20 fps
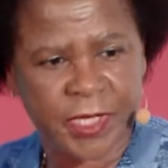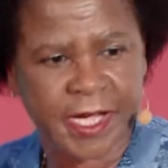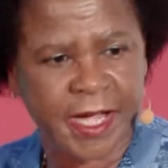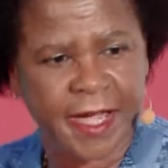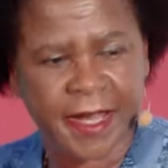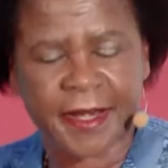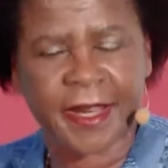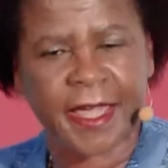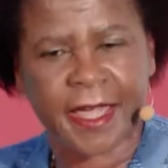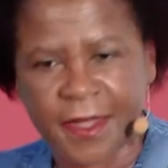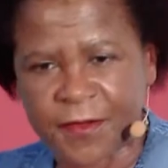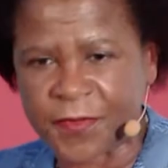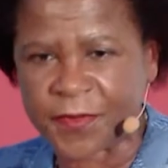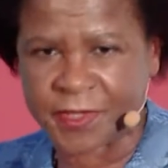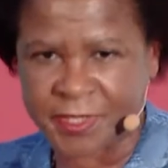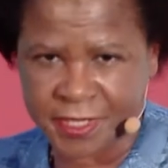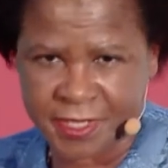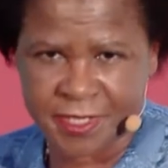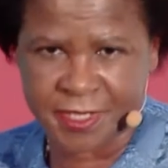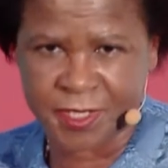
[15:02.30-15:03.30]
can't have
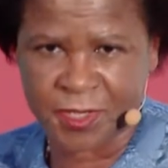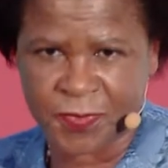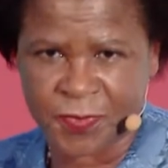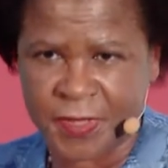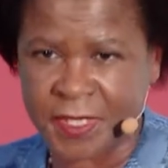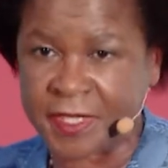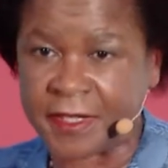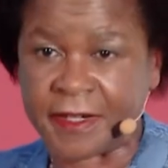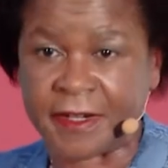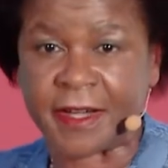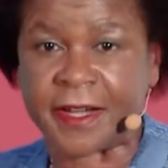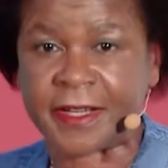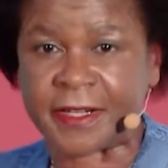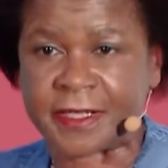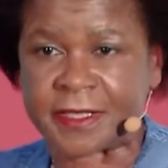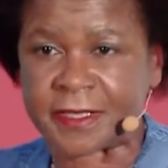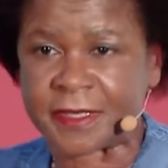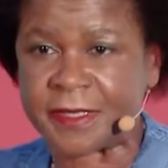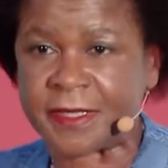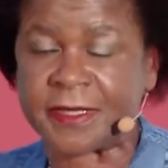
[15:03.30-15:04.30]
girls being
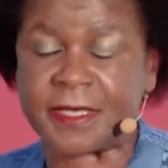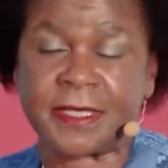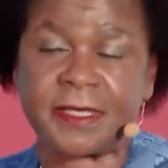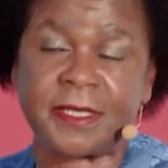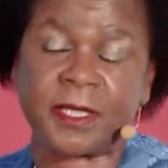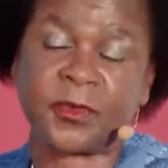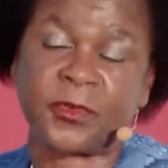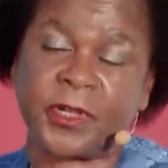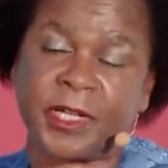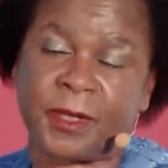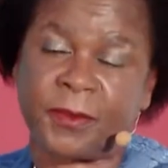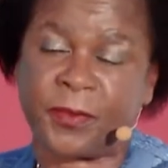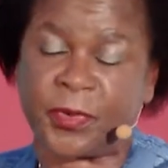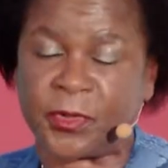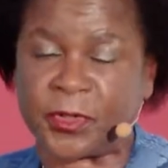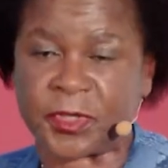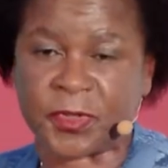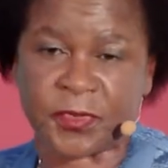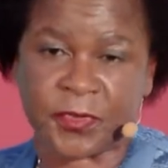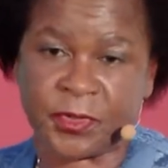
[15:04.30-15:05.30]
harassed, they said, well,
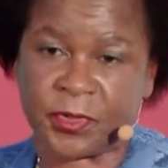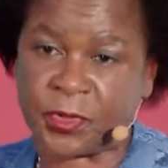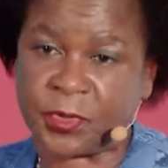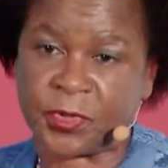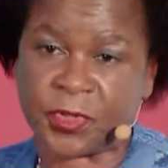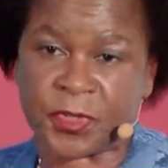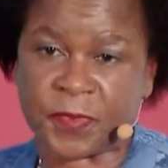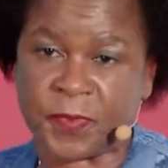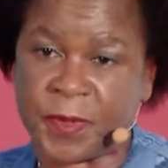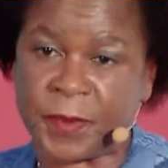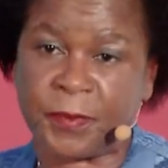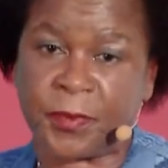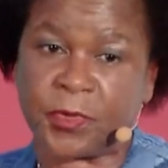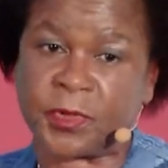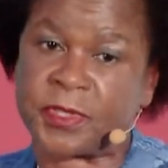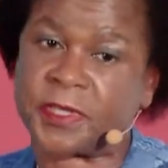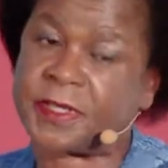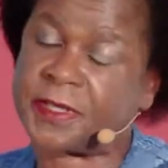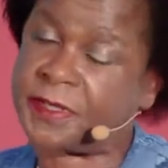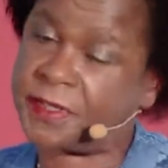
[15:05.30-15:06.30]
boys will always be
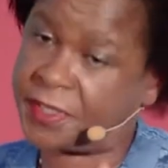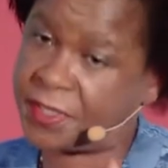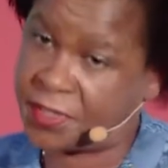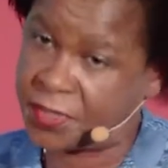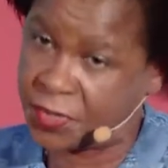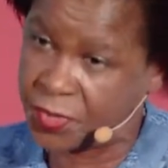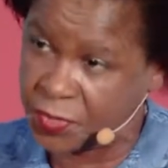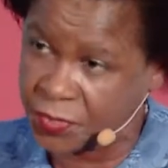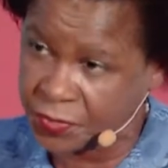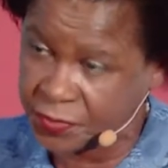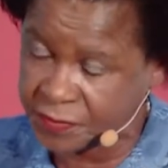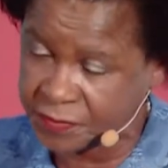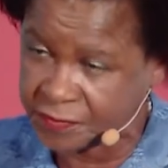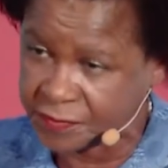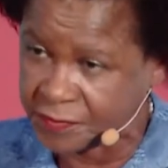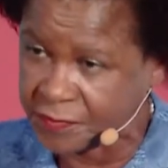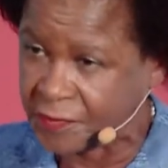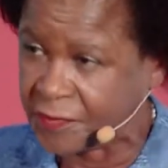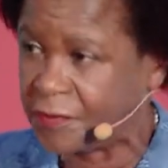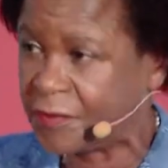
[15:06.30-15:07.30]
boys. I said, no,
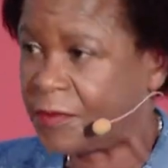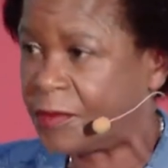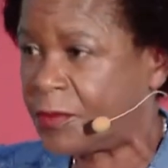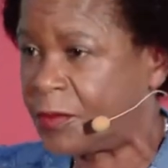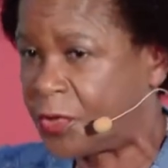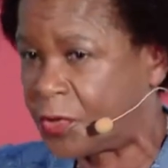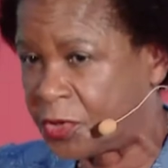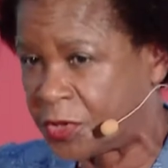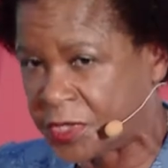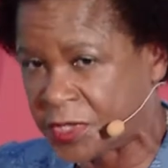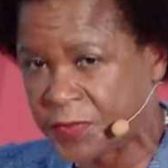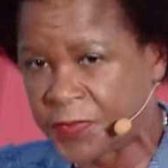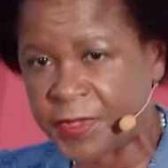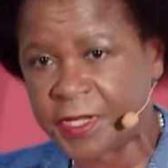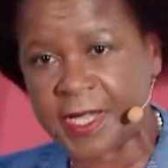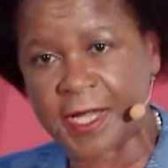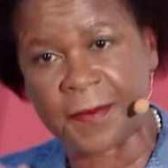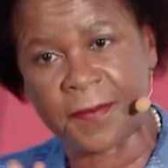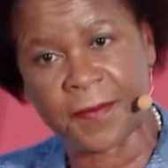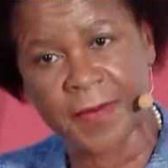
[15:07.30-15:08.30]
boys
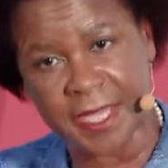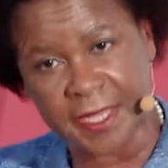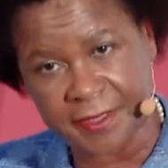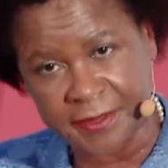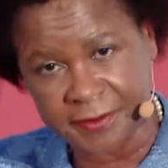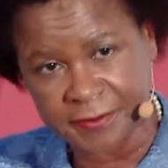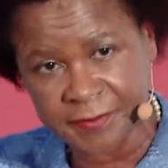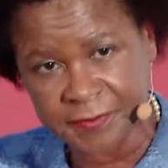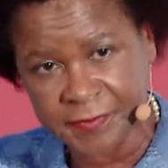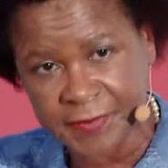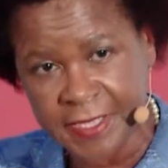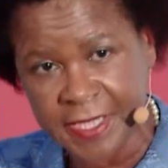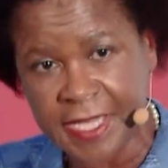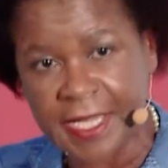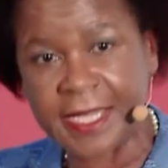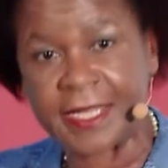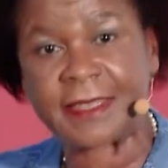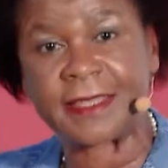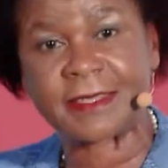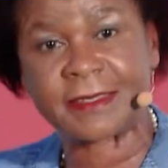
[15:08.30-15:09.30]
become men.
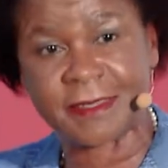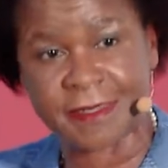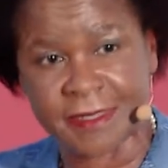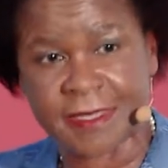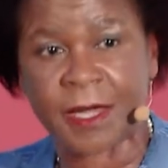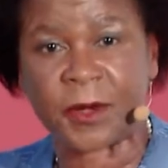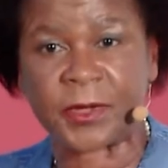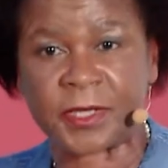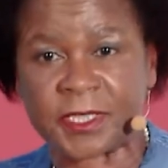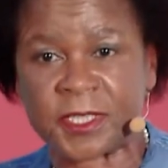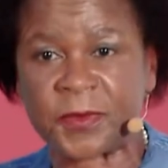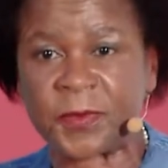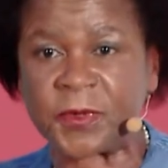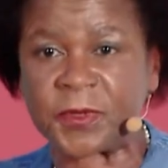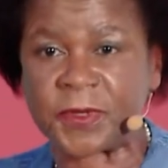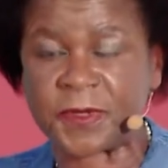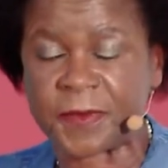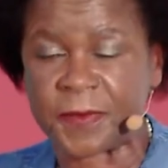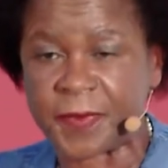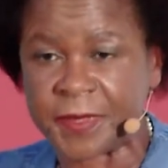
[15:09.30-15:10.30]
And this is our
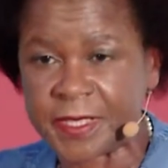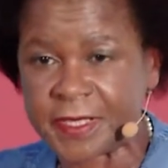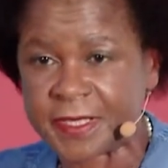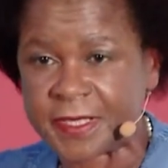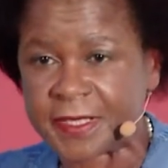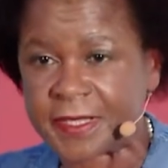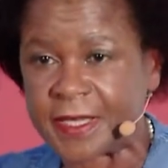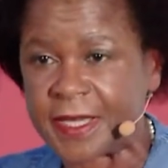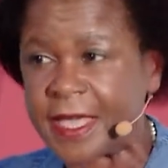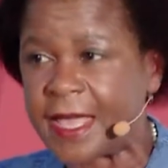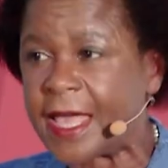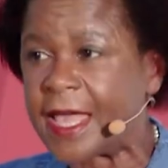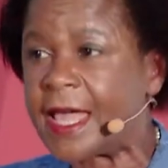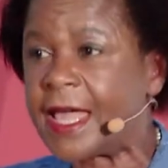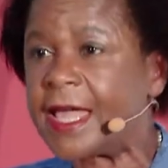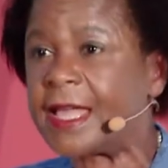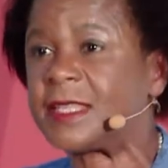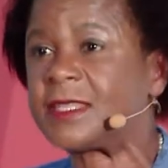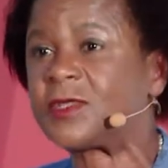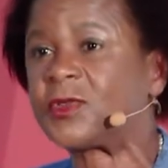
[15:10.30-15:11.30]
responsibility.
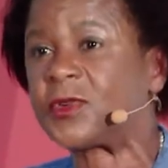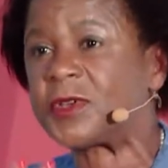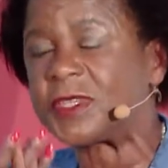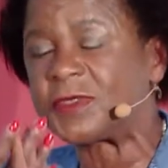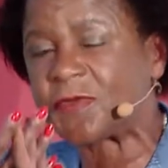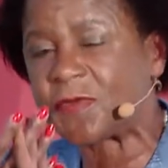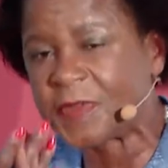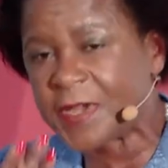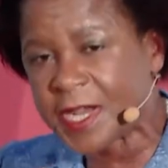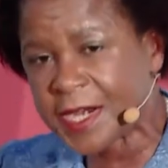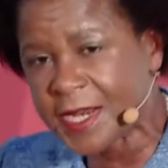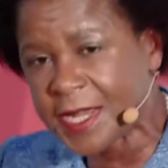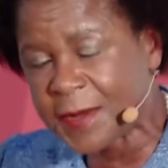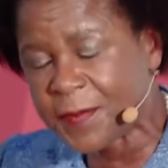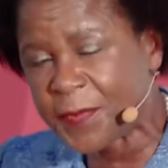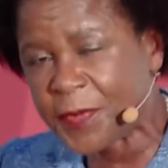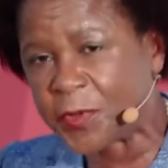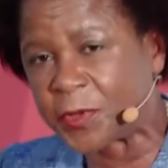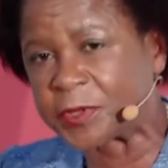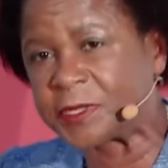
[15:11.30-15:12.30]
And so it's very
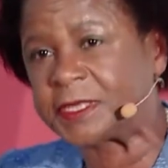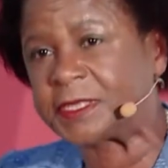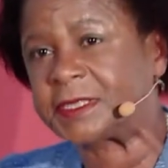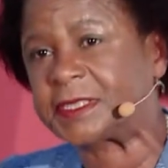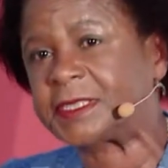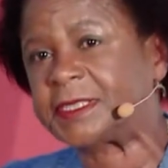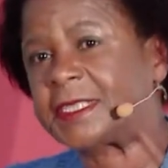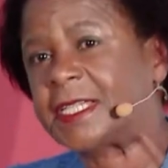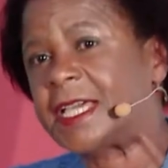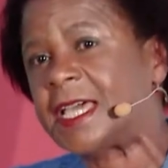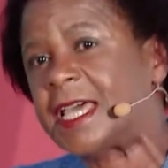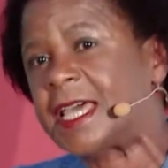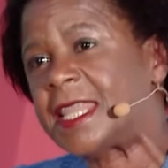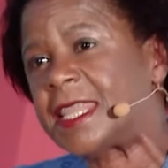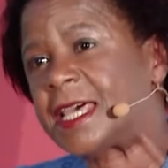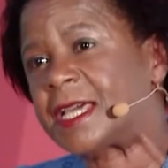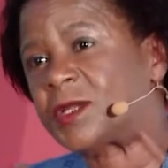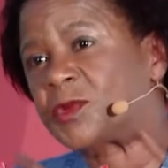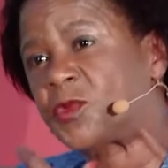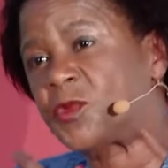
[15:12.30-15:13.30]
important
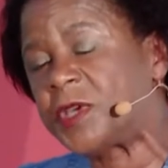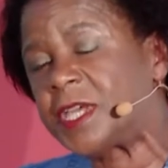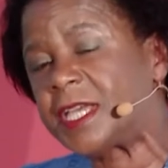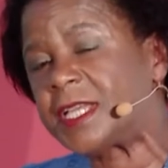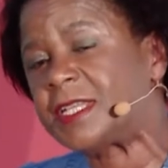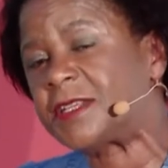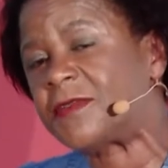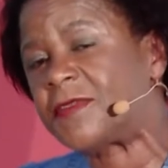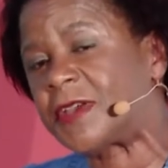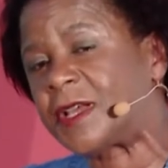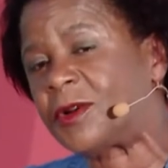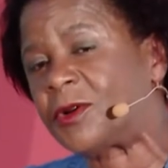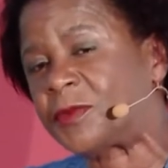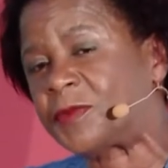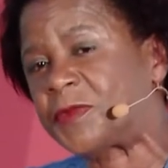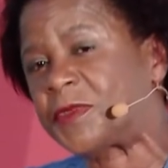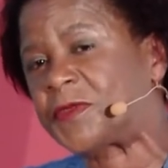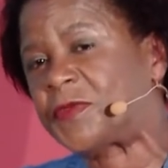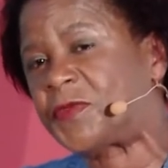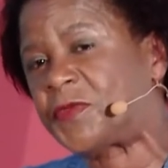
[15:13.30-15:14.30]
that we
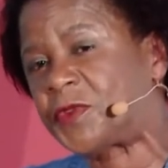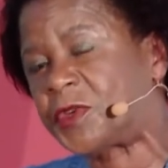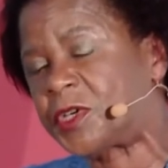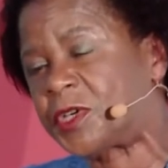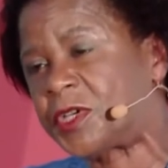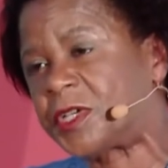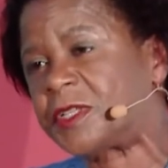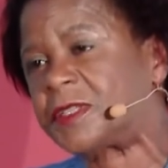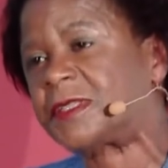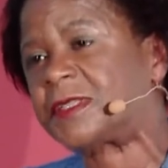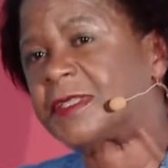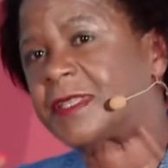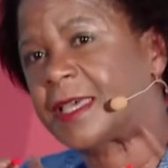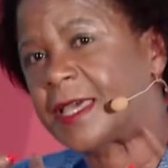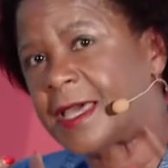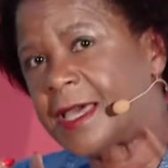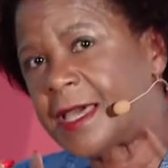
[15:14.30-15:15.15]
develop the first